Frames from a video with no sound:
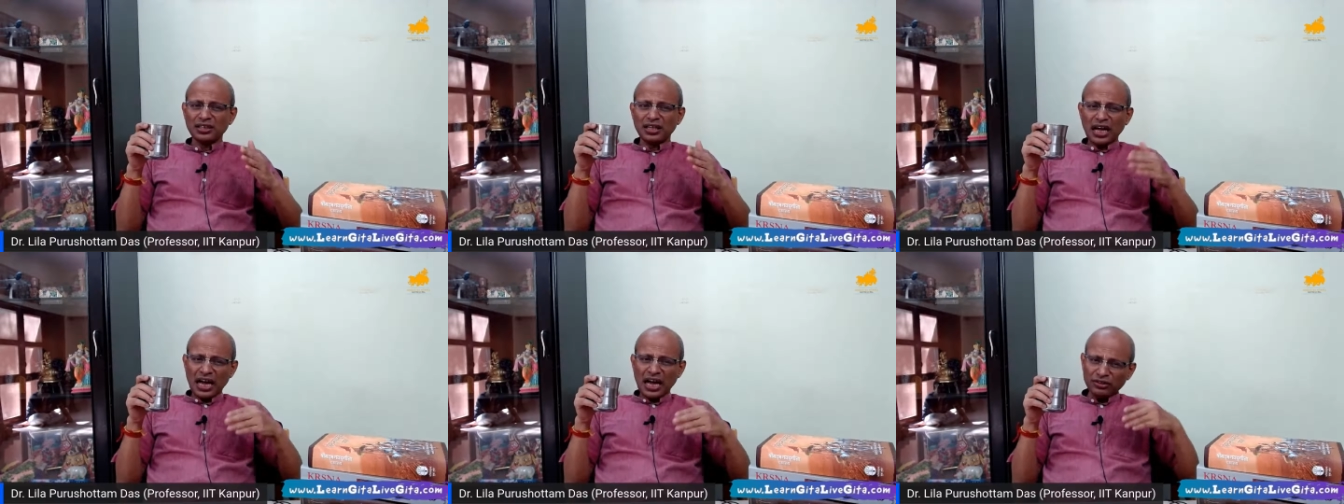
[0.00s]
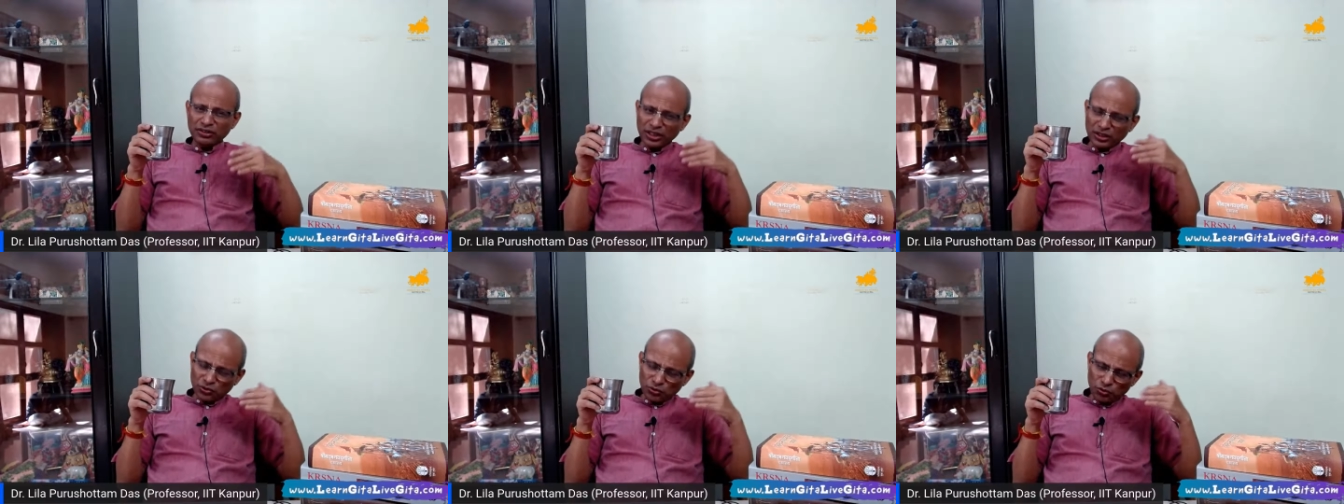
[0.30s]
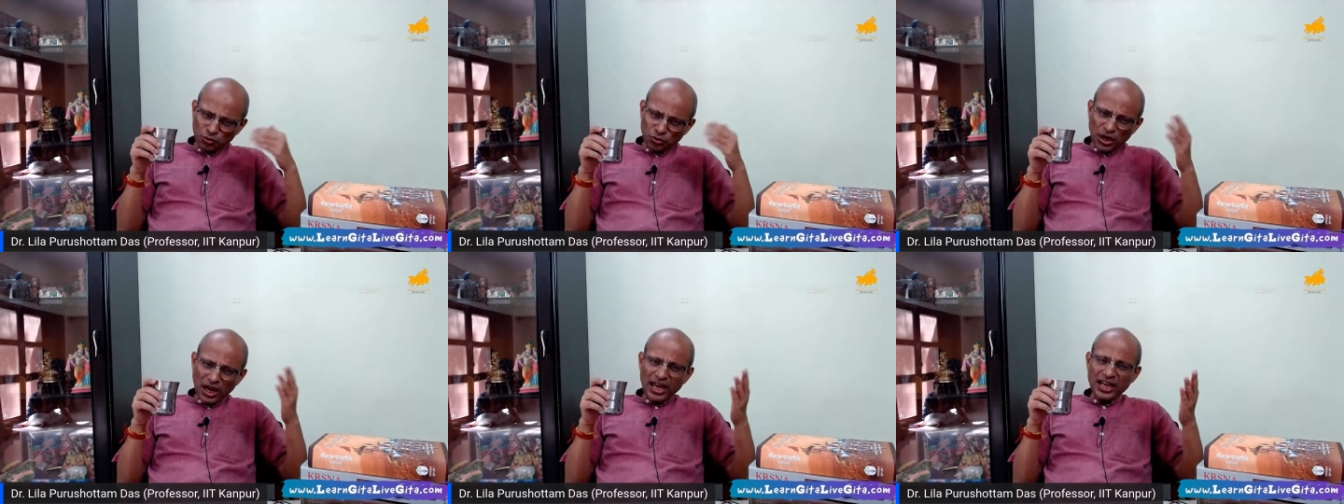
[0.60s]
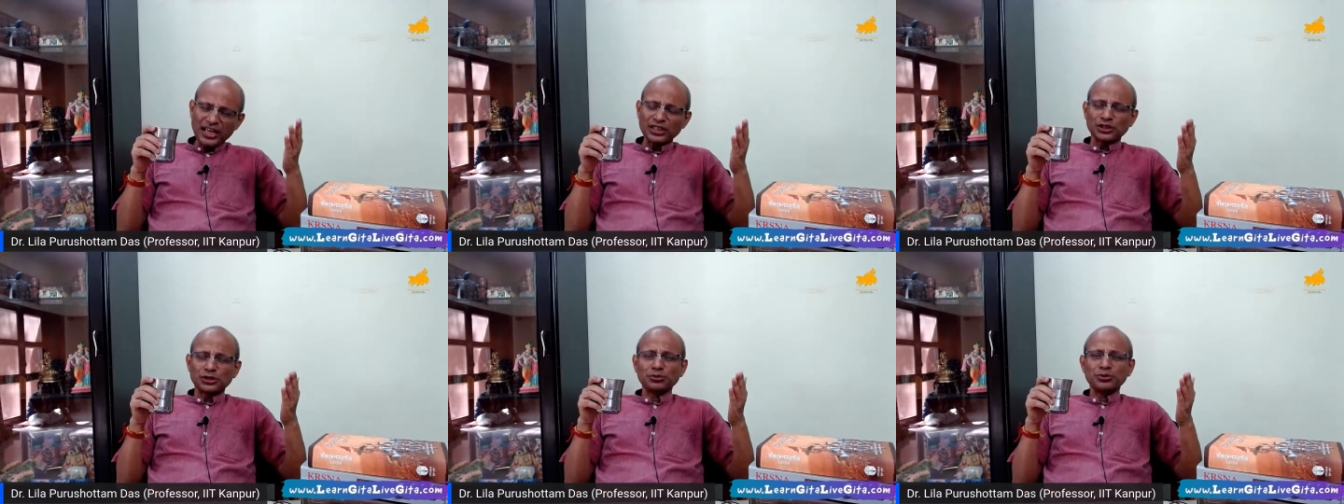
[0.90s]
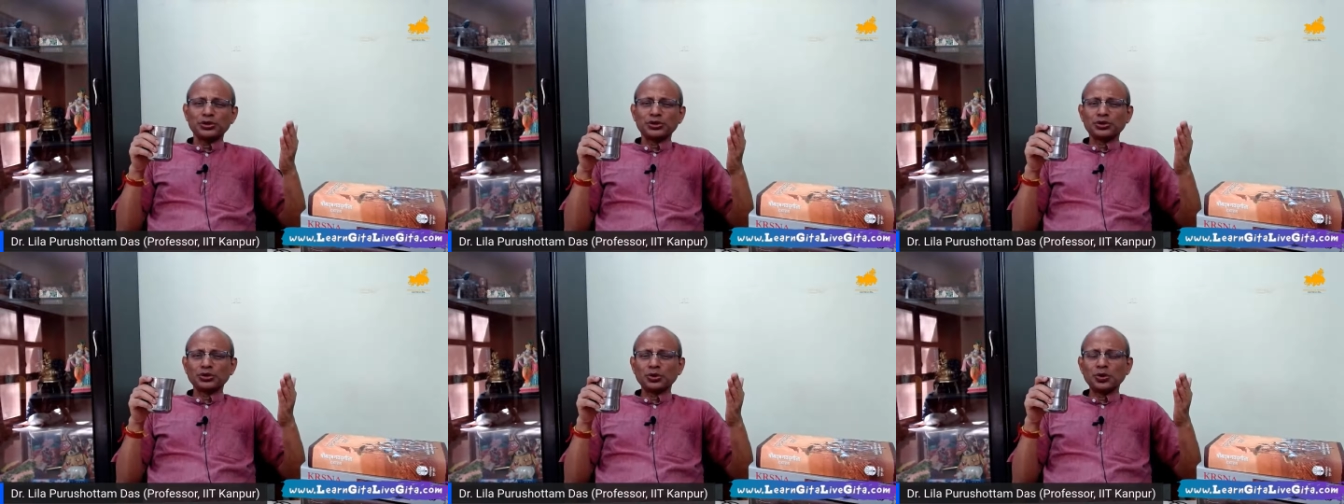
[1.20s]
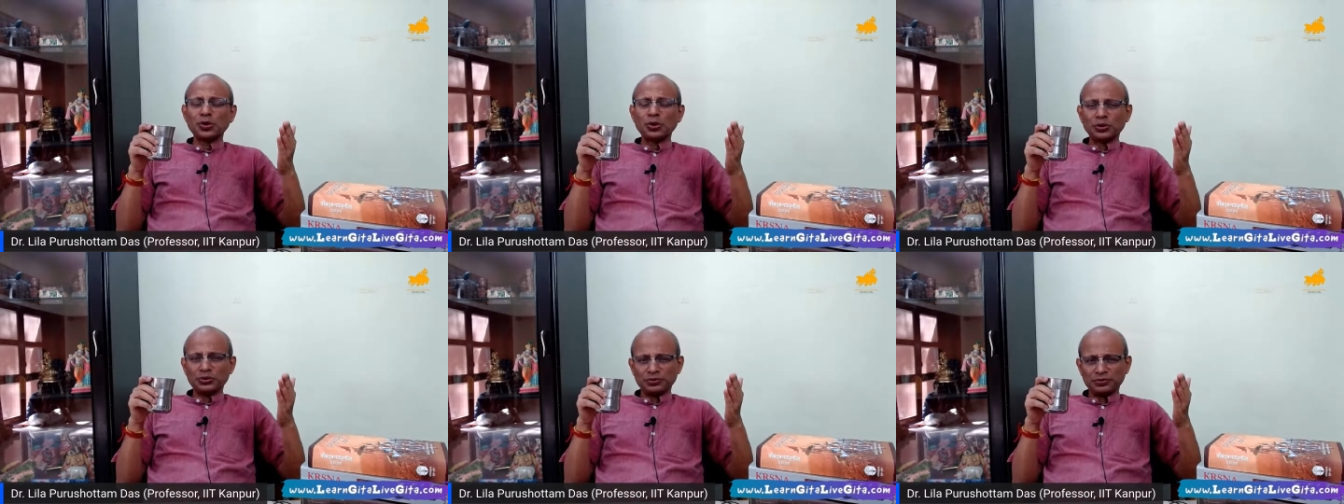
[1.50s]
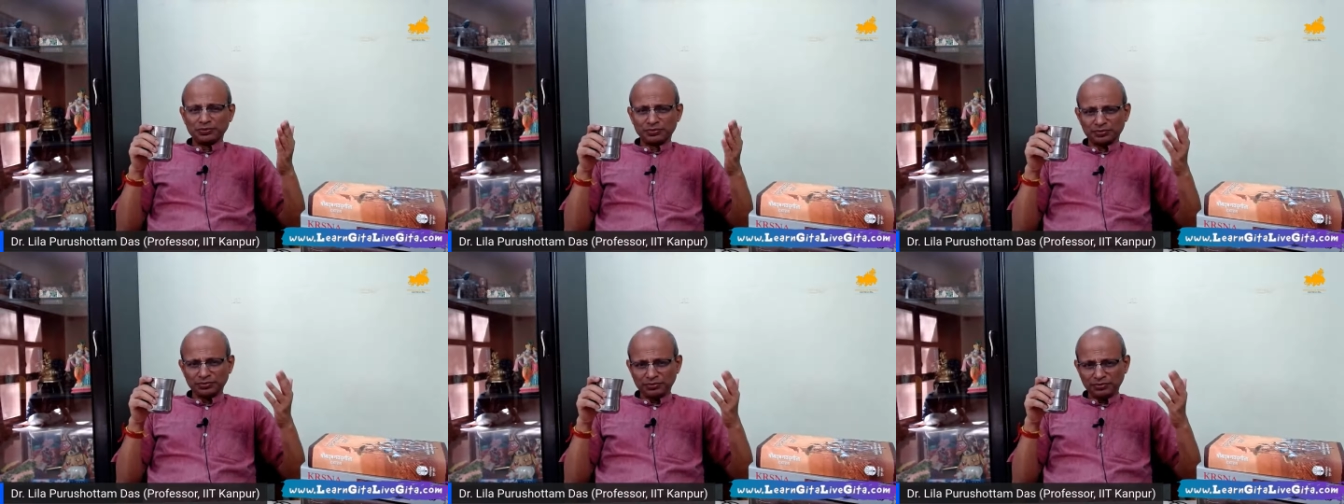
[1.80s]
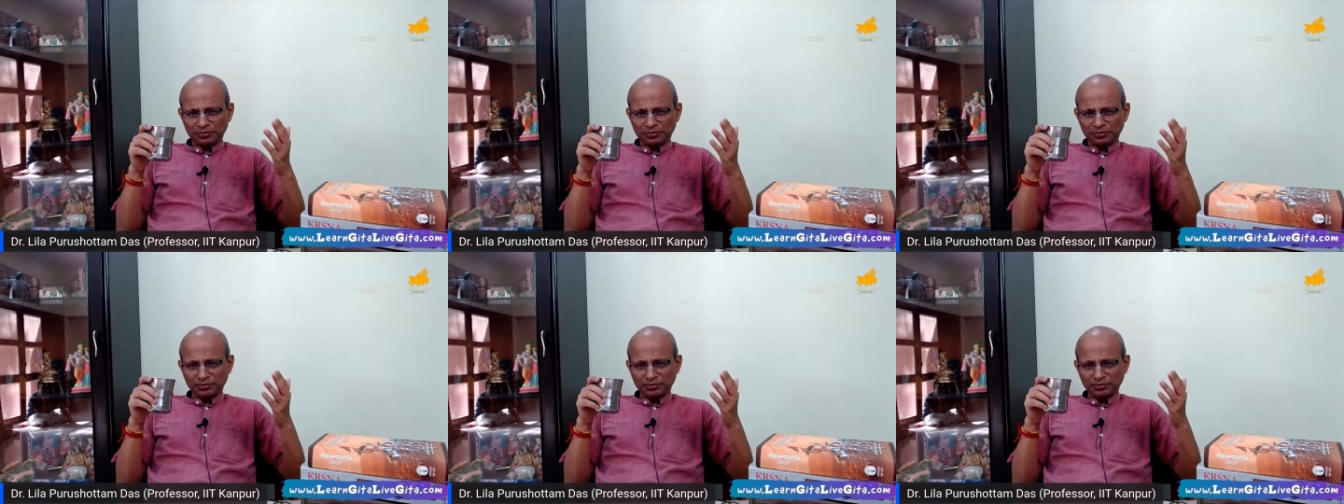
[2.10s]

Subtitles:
how the kuda has to be thrown.